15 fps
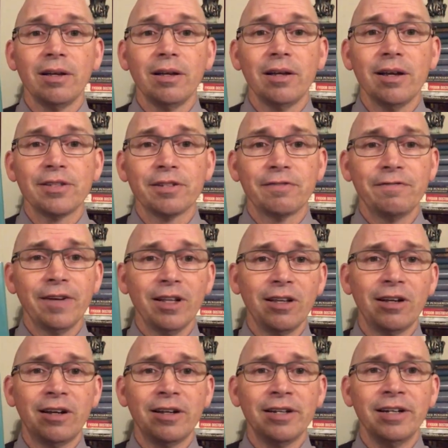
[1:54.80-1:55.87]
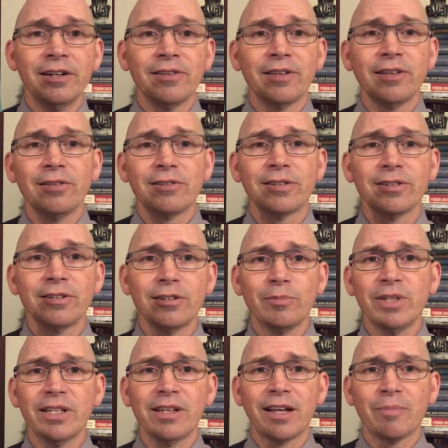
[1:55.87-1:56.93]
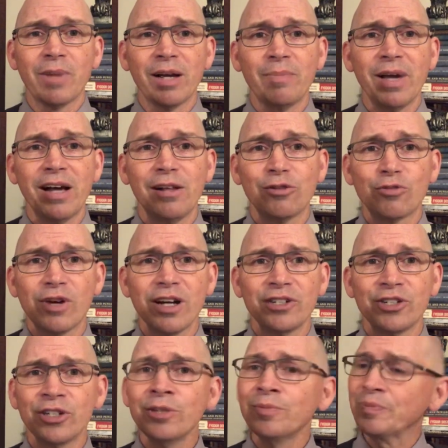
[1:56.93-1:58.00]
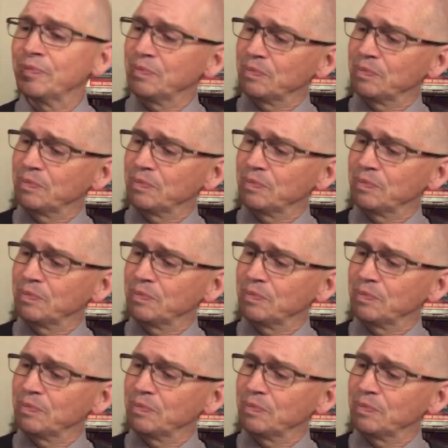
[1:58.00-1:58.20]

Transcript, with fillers: Has a fella on here that looks a little bit like my pal Roger.